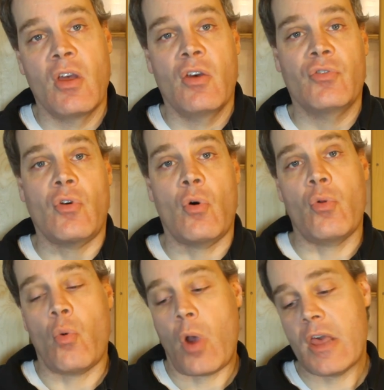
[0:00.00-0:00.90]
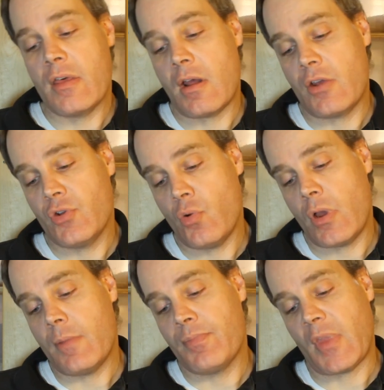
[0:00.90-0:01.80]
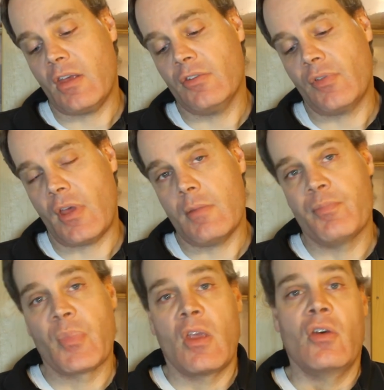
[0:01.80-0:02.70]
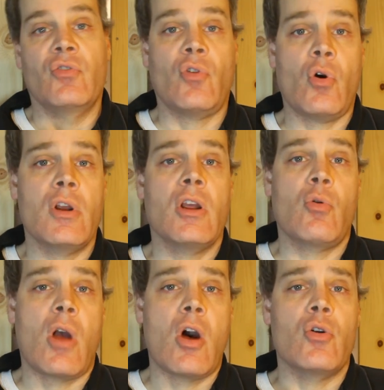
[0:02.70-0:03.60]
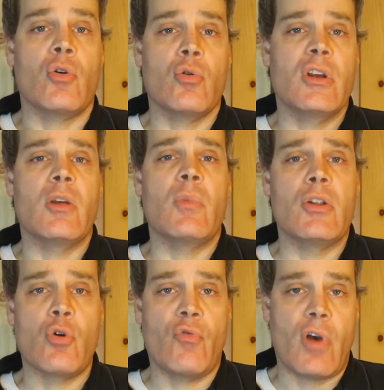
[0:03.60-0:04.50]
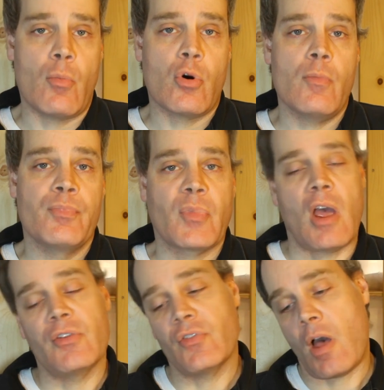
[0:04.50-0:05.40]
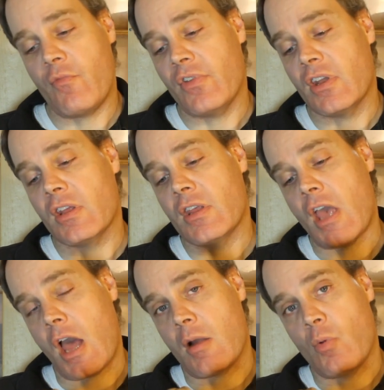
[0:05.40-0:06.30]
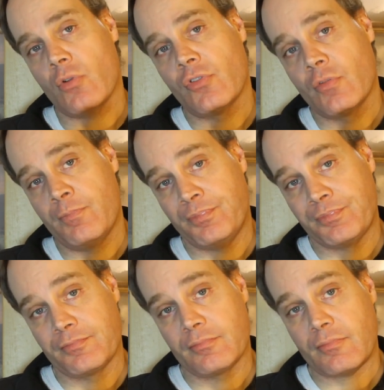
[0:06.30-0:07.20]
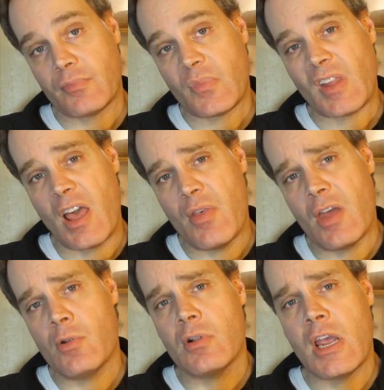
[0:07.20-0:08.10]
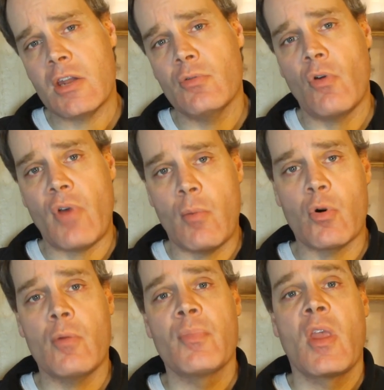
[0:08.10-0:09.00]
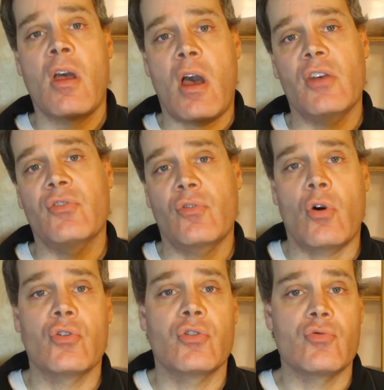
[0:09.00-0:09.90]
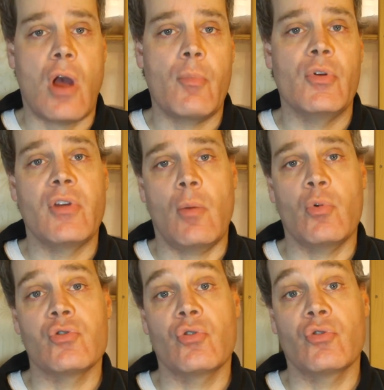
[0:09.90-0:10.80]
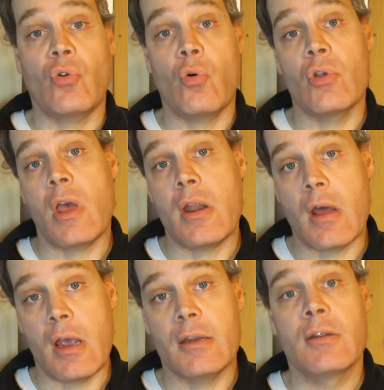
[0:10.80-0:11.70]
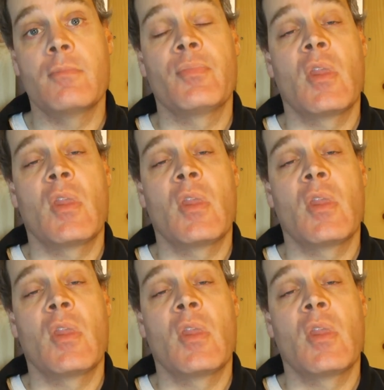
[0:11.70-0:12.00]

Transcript: So the way that I do it is that starting around early to mid-November, I stop feeding the animals. And then late November, I start to drop the temperatures only at night.